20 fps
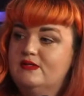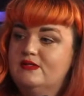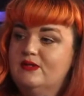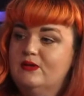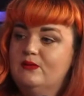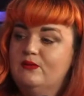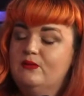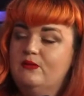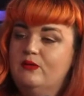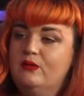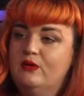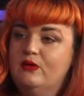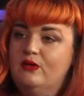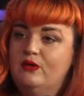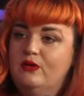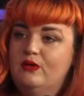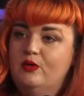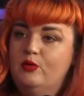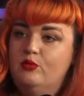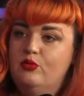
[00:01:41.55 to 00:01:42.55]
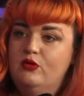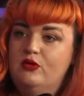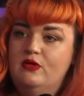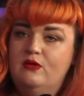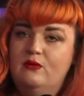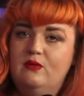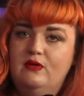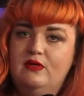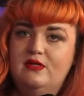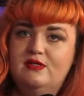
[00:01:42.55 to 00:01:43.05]
So I'm
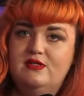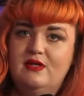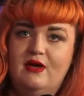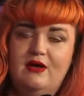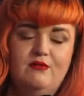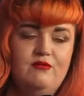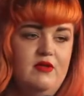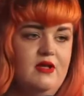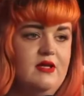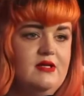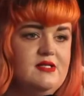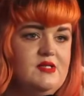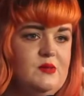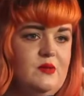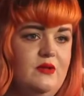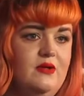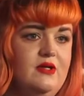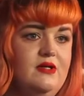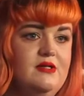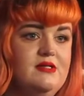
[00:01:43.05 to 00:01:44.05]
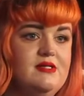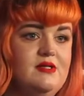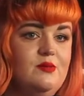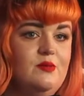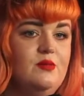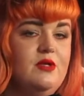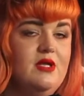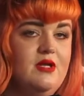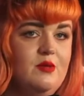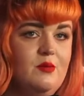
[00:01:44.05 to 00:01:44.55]
pretty lucky to have that experience
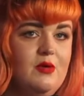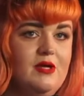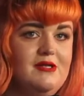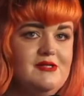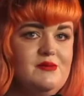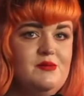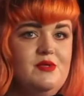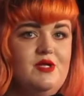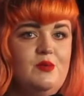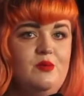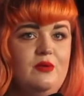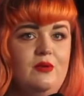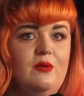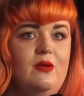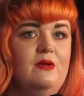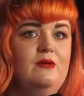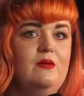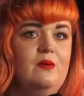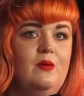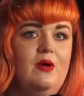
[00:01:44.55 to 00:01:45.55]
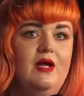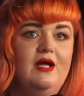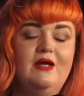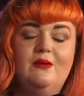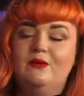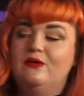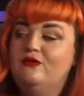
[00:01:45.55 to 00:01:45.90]
and meet amazing people along the way,